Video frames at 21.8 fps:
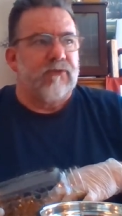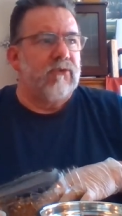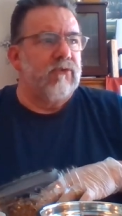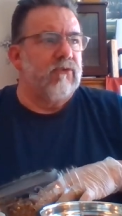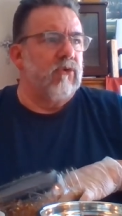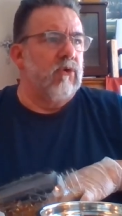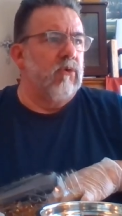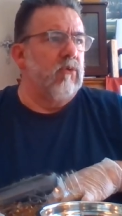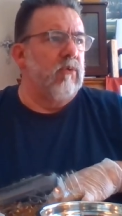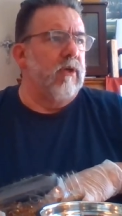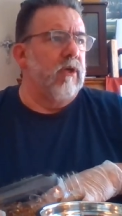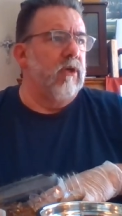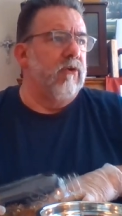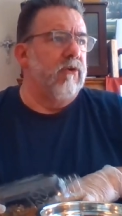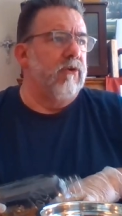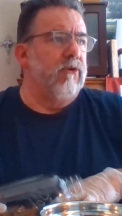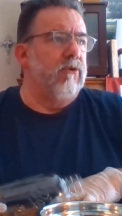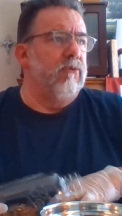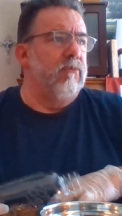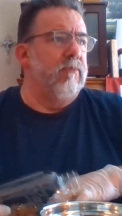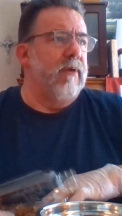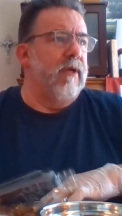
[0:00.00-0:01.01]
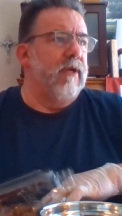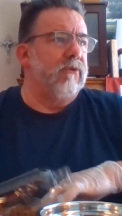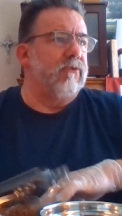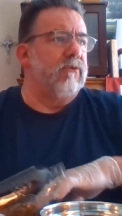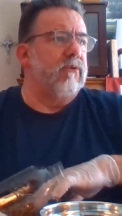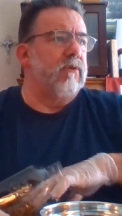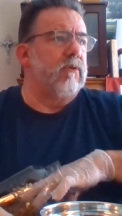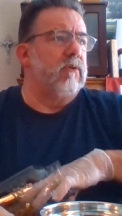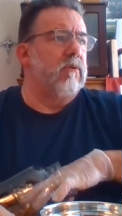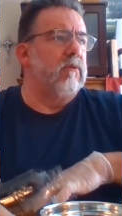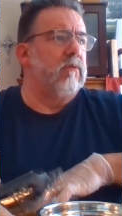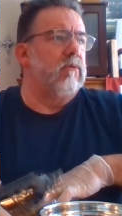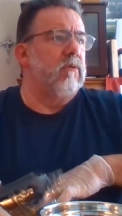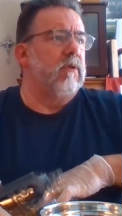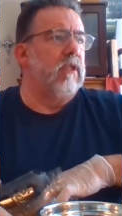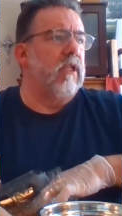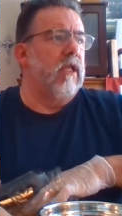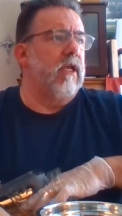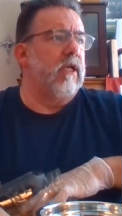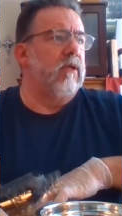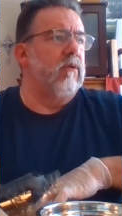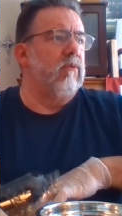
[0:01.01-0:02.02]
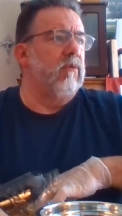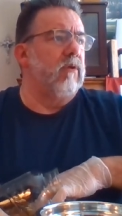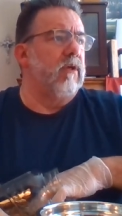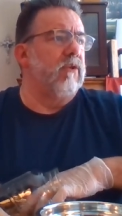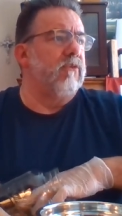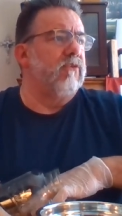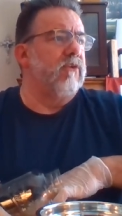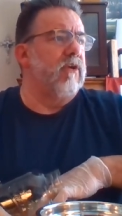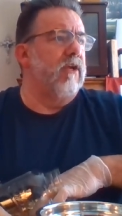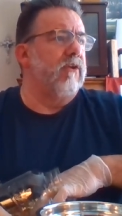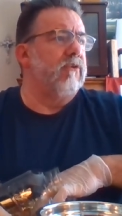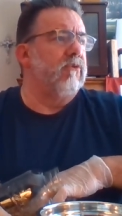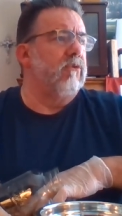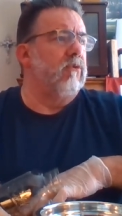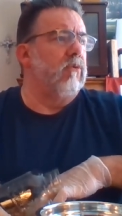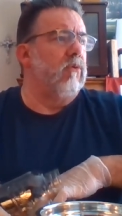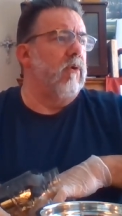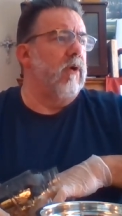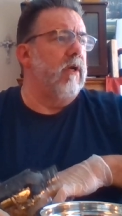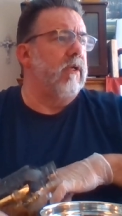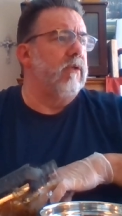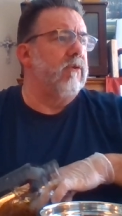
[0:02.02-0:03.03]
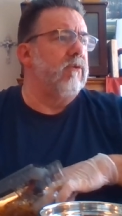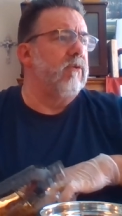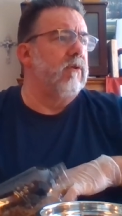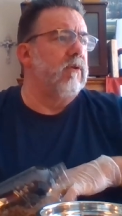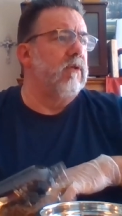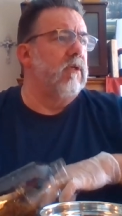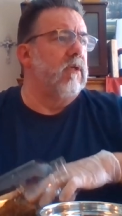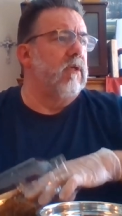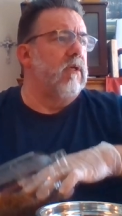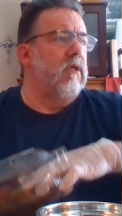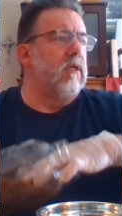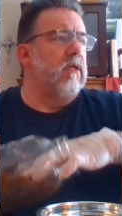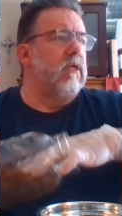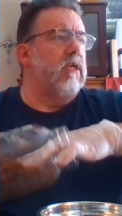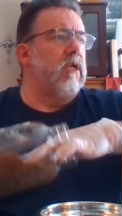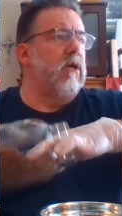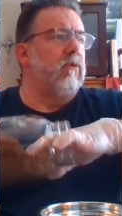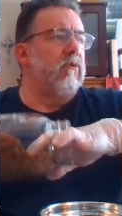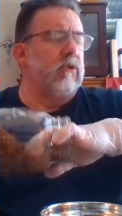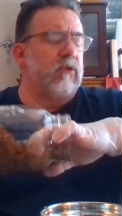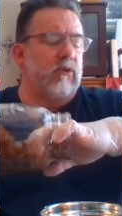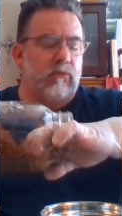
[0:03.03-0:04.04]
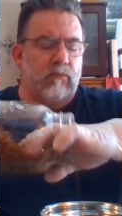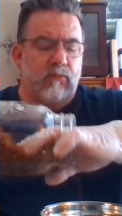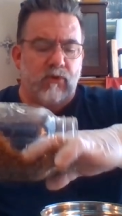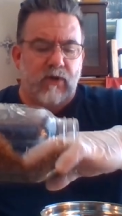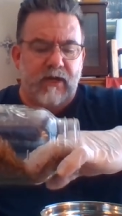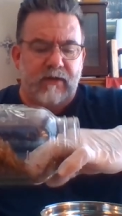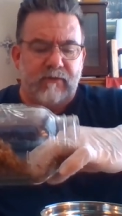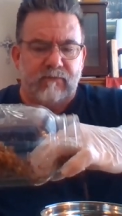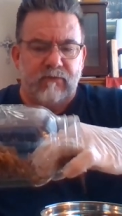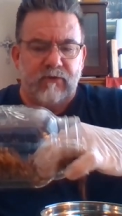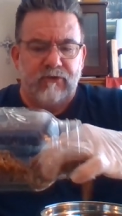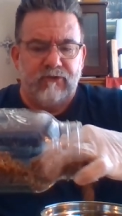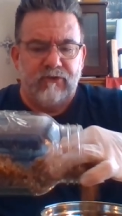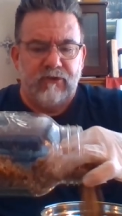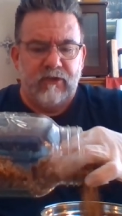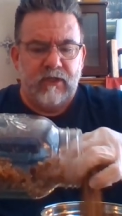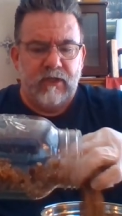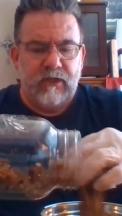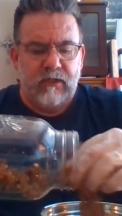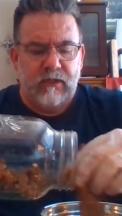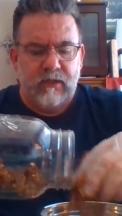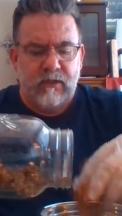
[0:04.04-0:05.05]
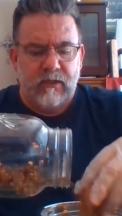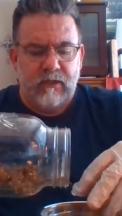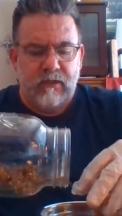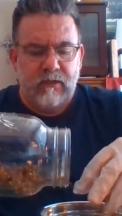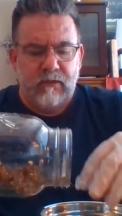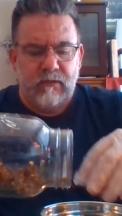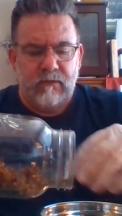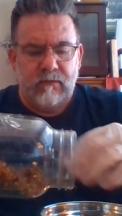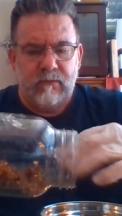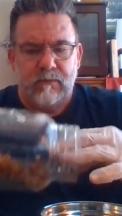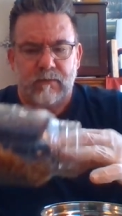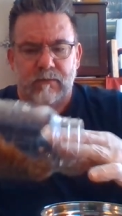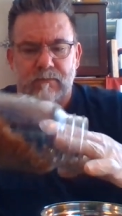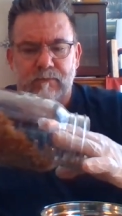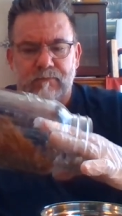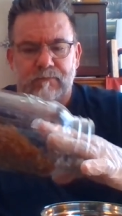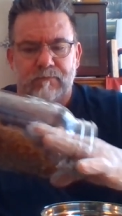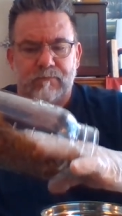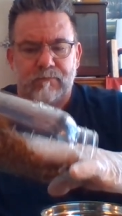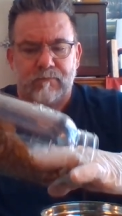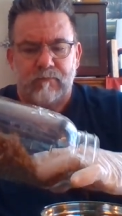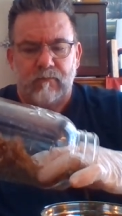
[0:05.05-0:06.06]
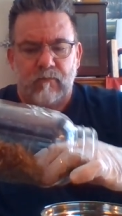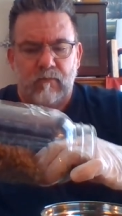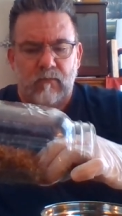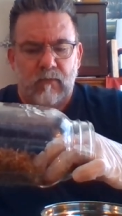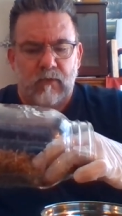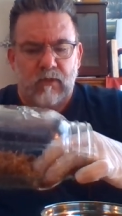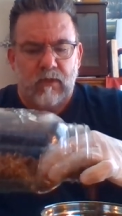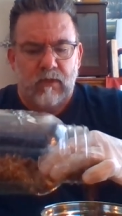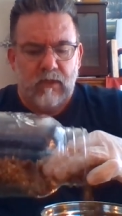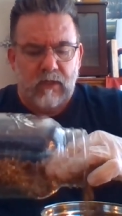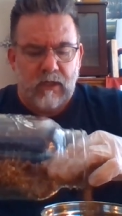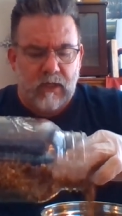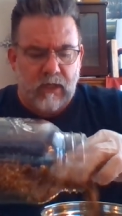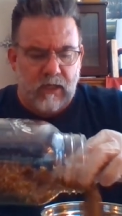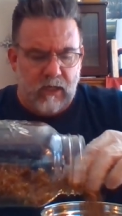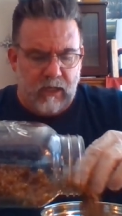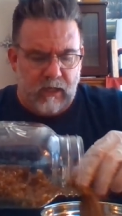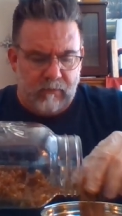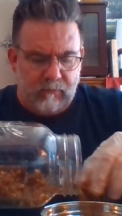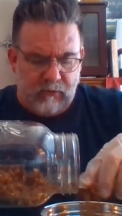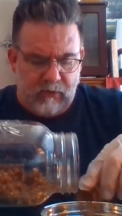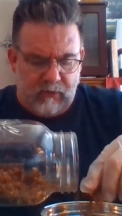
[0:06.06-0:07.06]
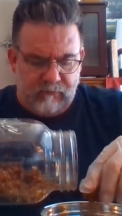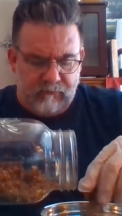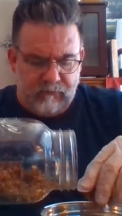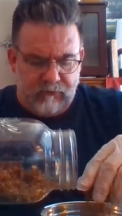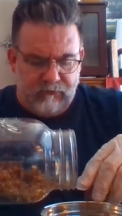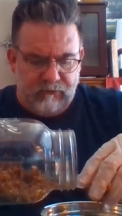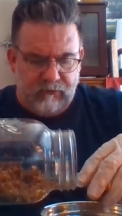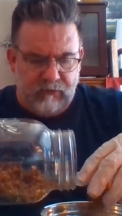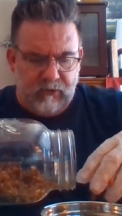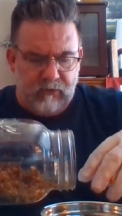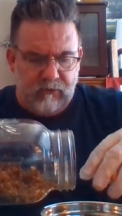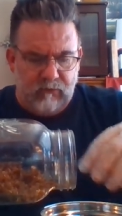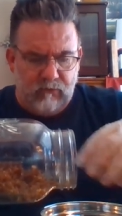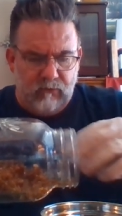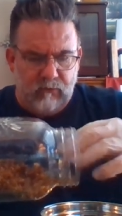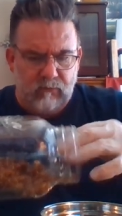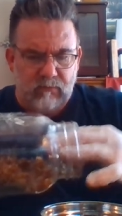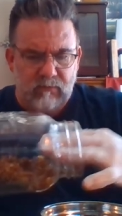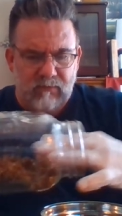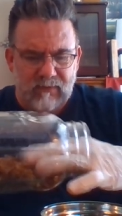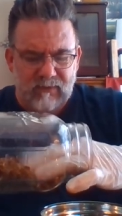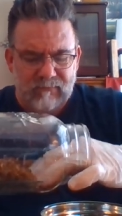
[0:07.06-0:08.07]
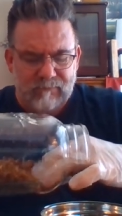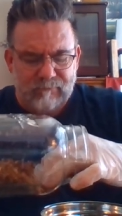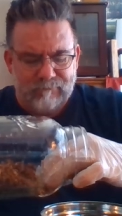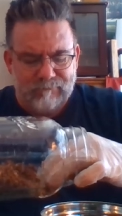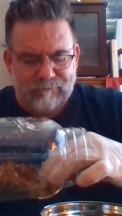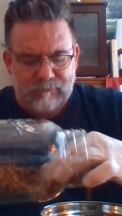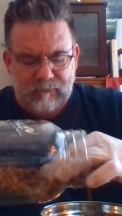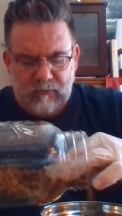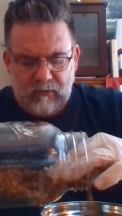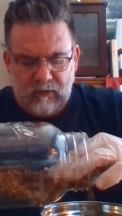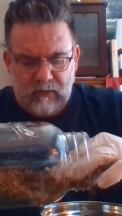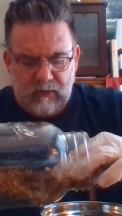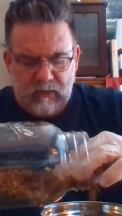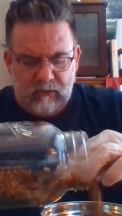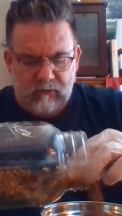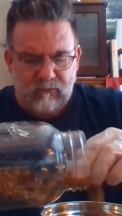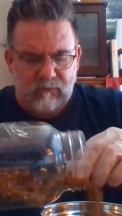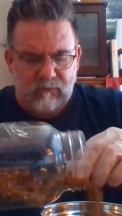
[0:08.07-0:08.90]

So we go to noon Mass. We like it when it's nice and quiet. Now a little bright Virginia in, and I like bright Virginia too.